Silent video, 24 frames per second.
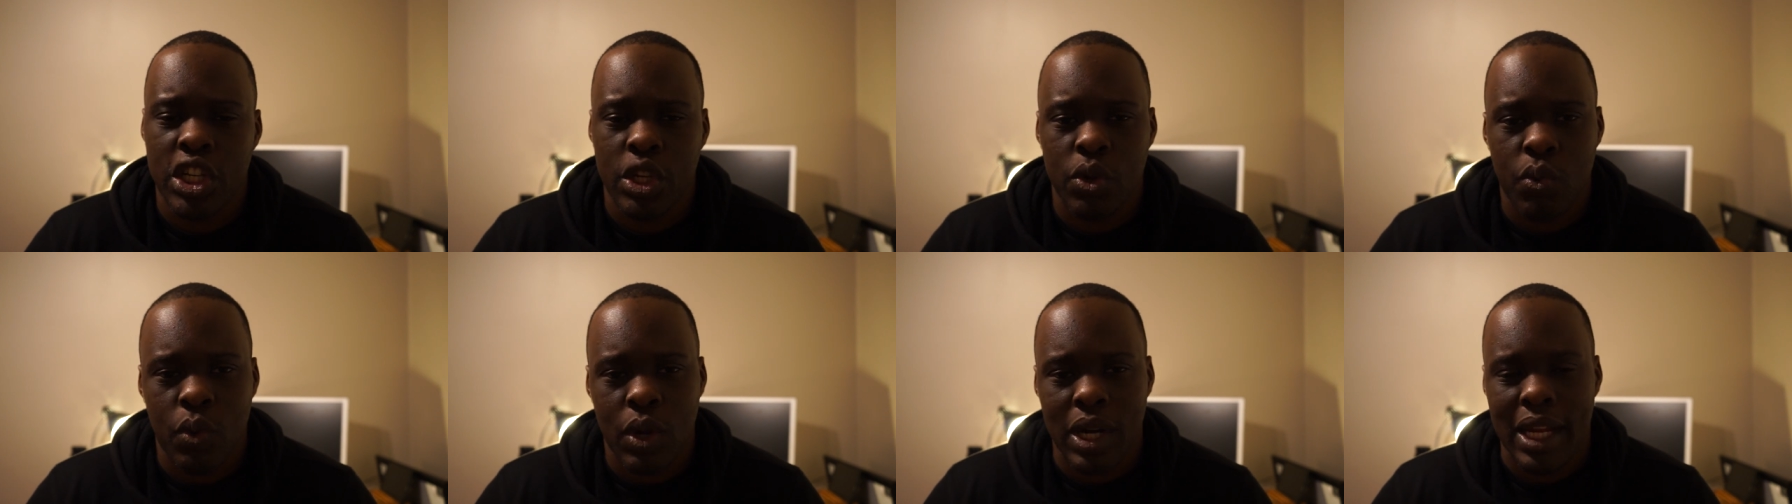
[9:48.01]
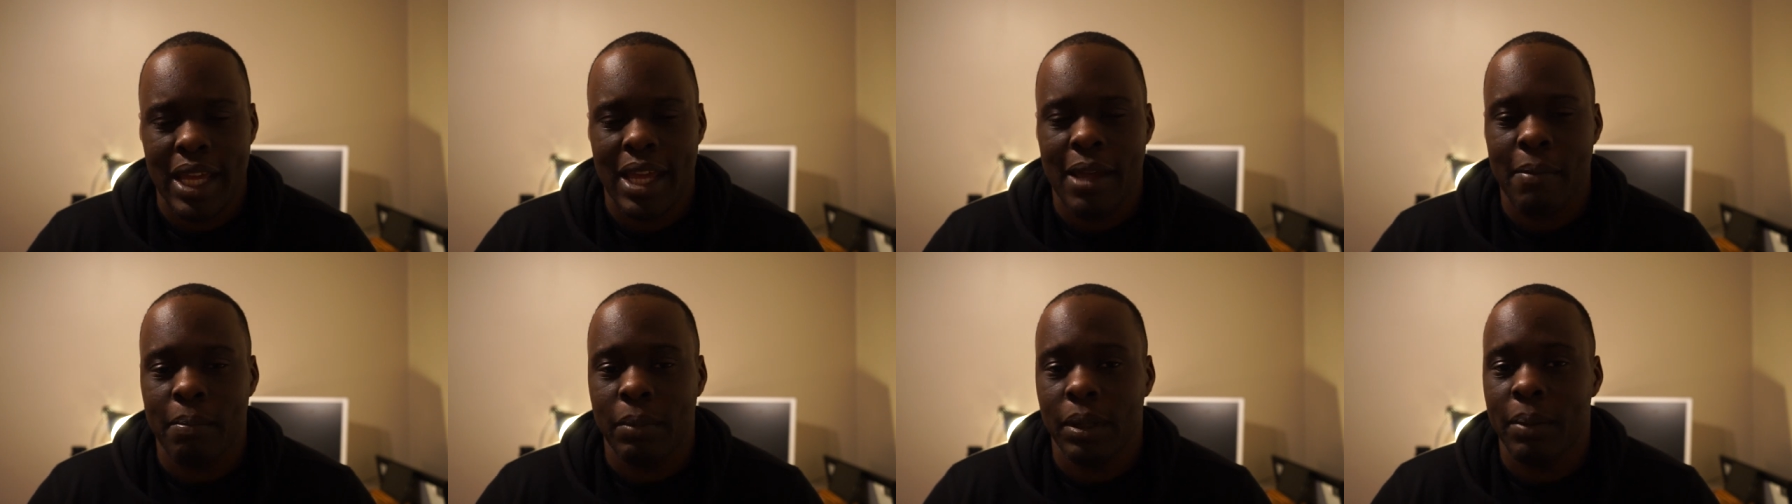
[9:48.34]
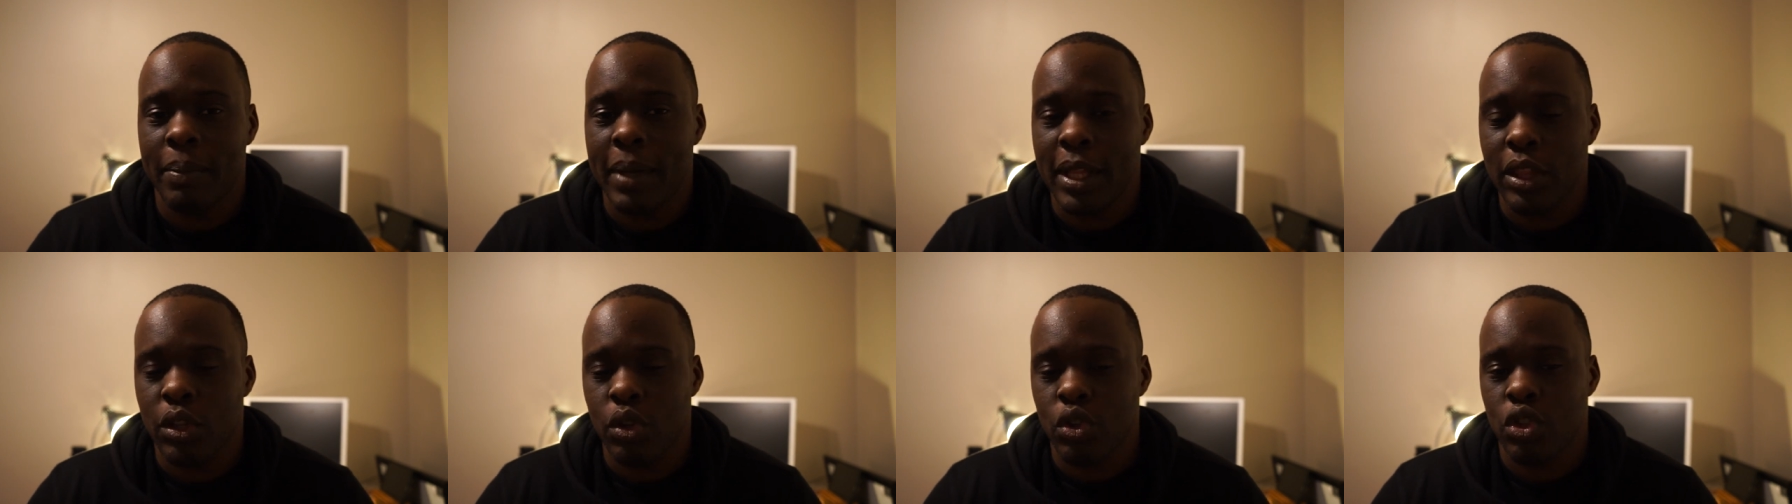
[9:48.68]
and you want to
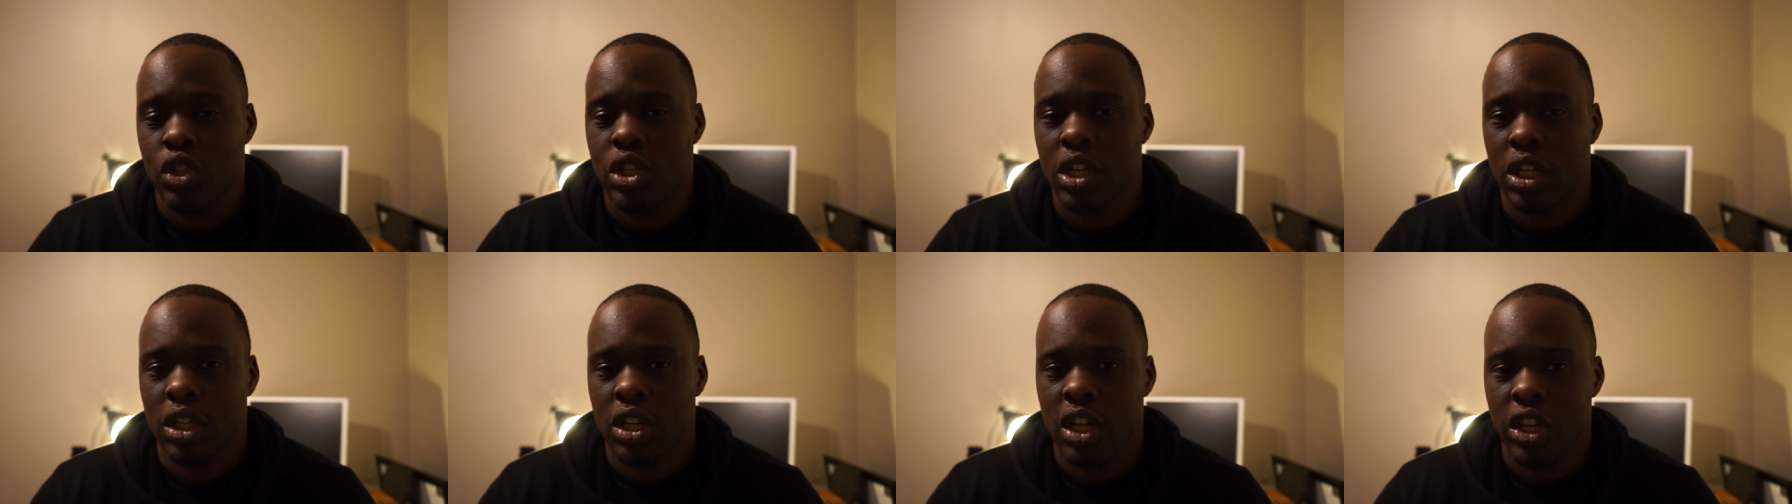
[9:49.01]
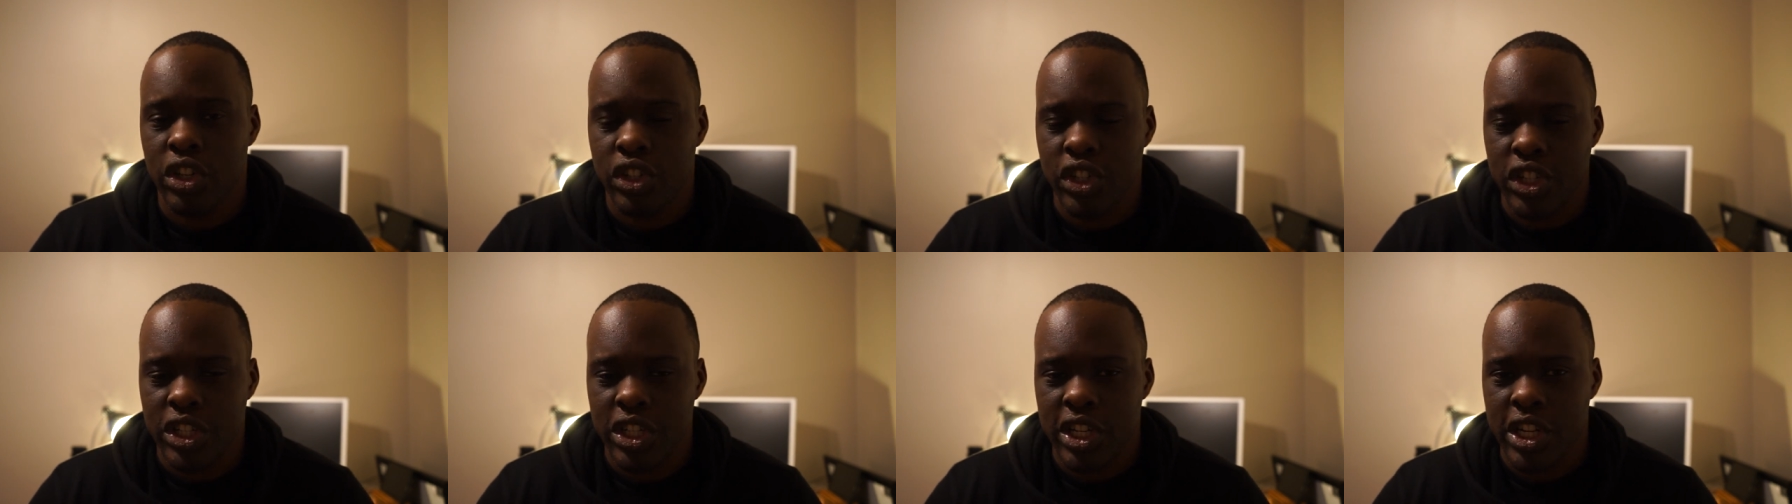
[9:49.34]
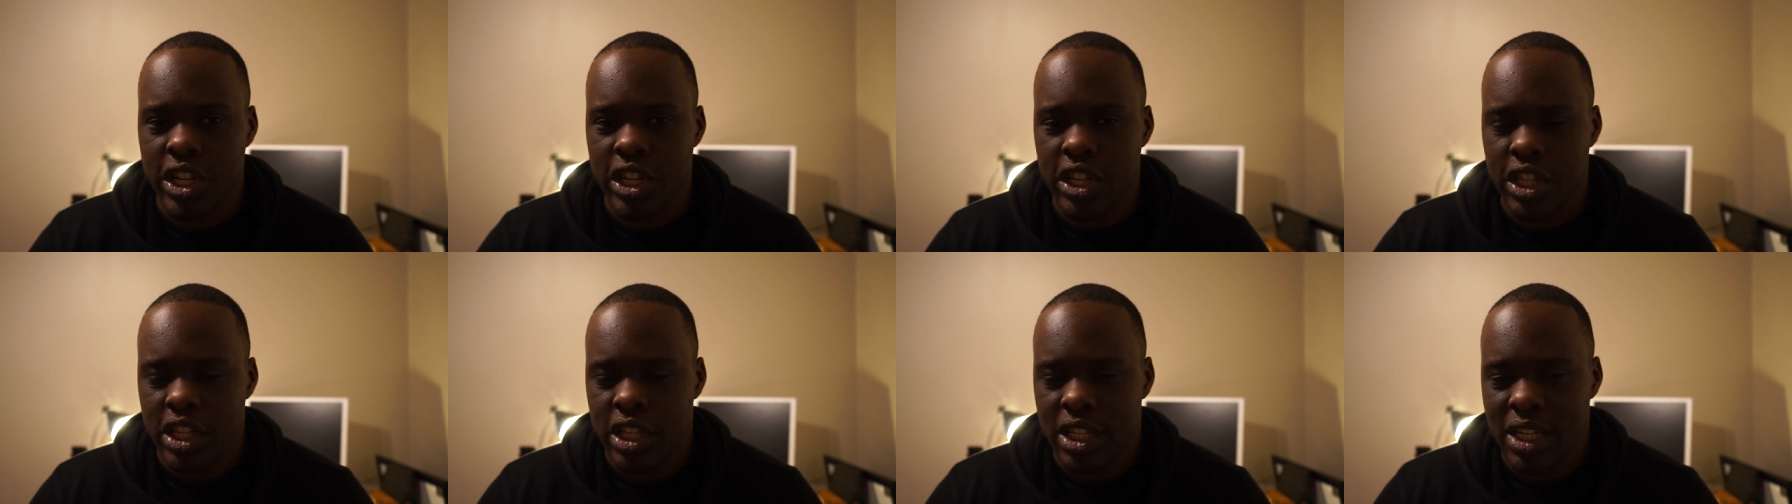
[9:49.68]
implement those technologies
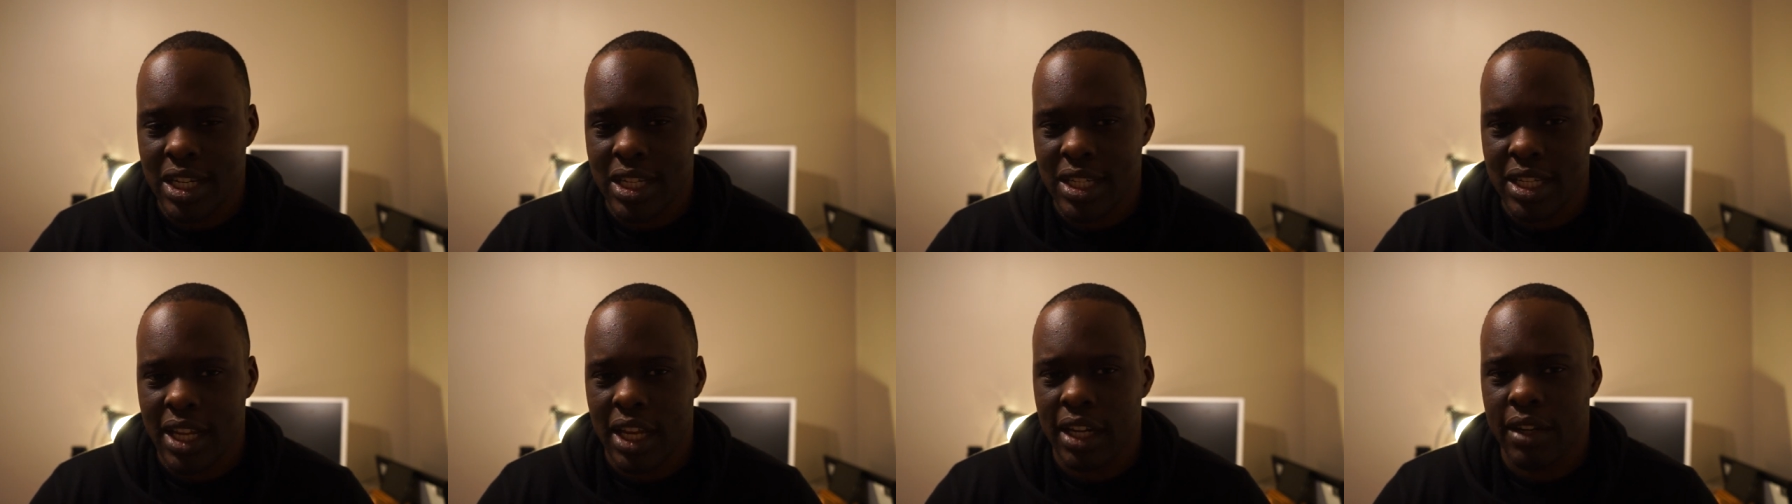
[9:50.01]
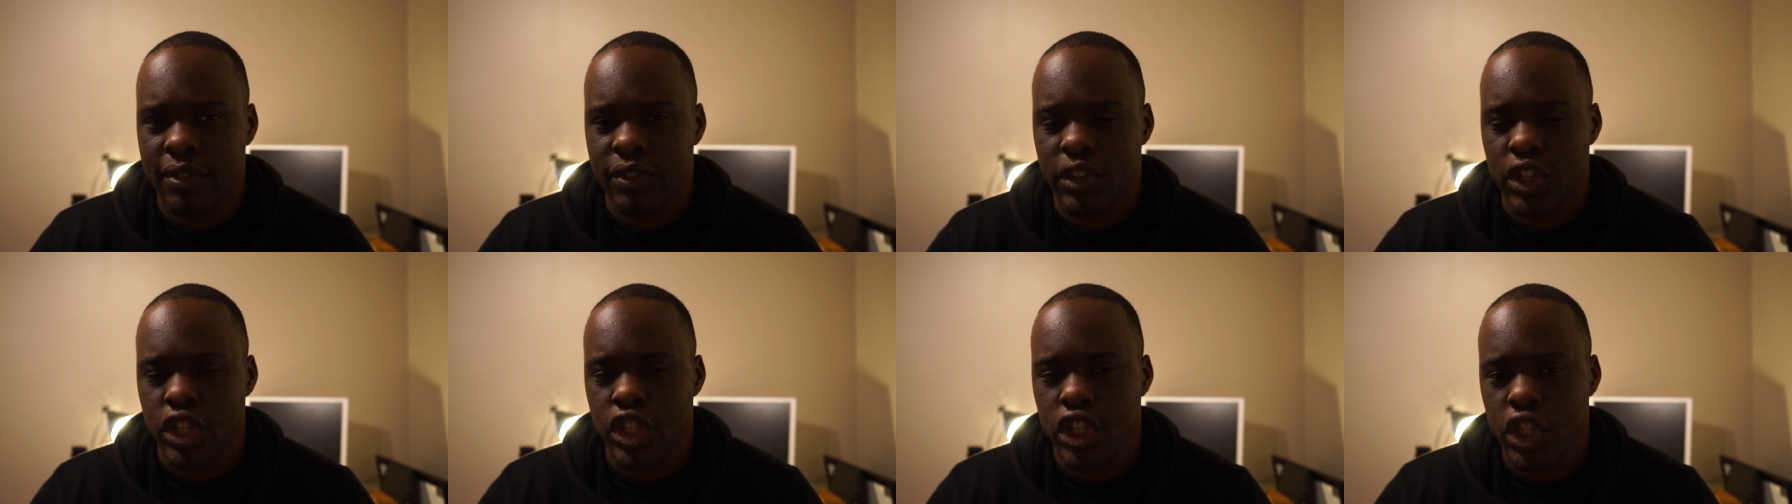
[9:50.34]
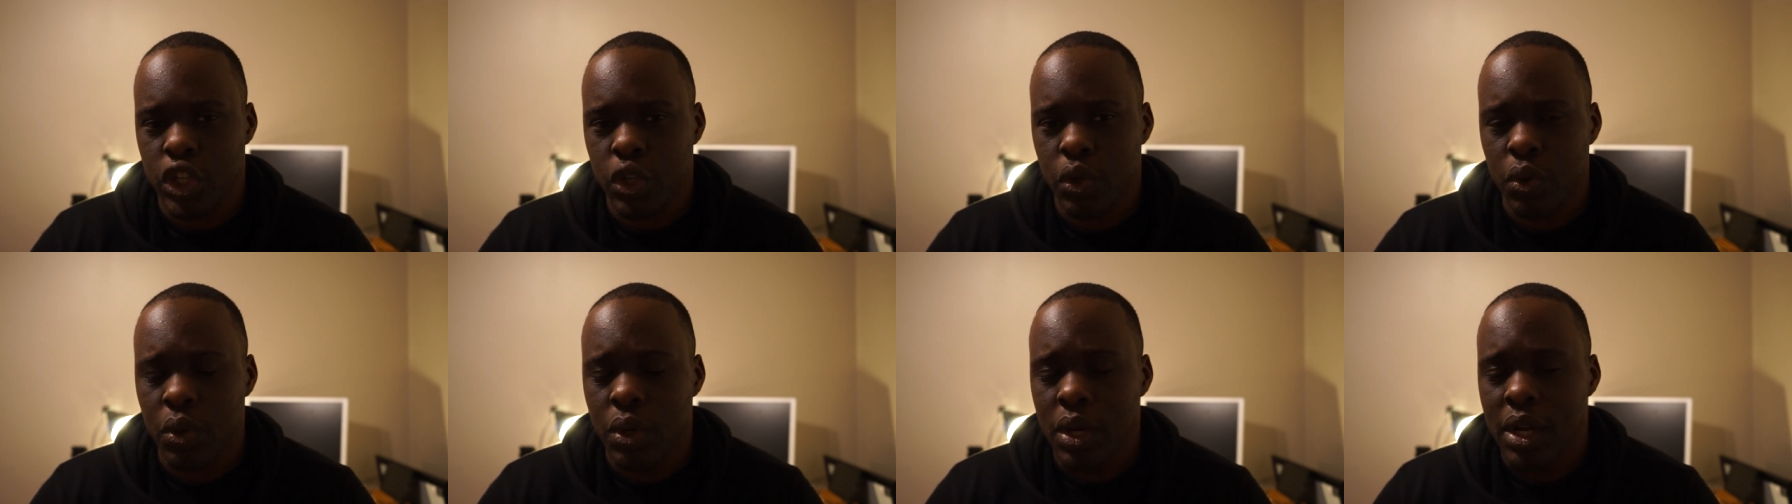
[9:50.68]
in the design of your
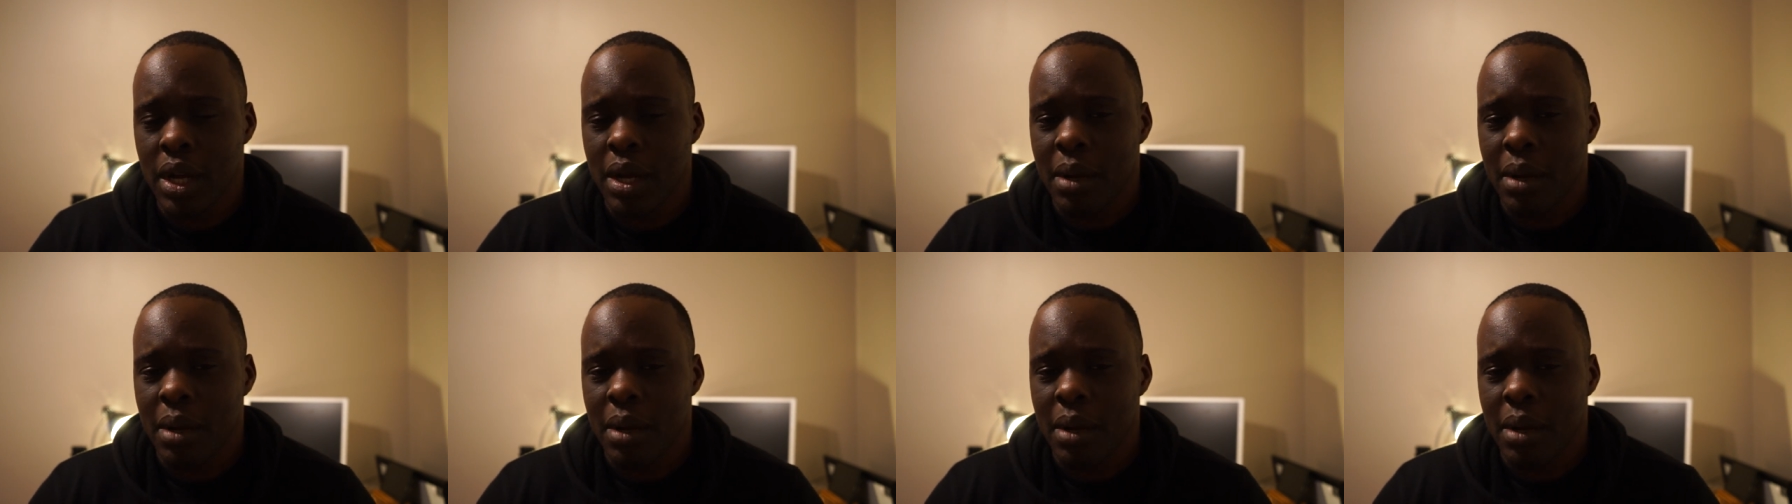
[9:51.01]
shoe,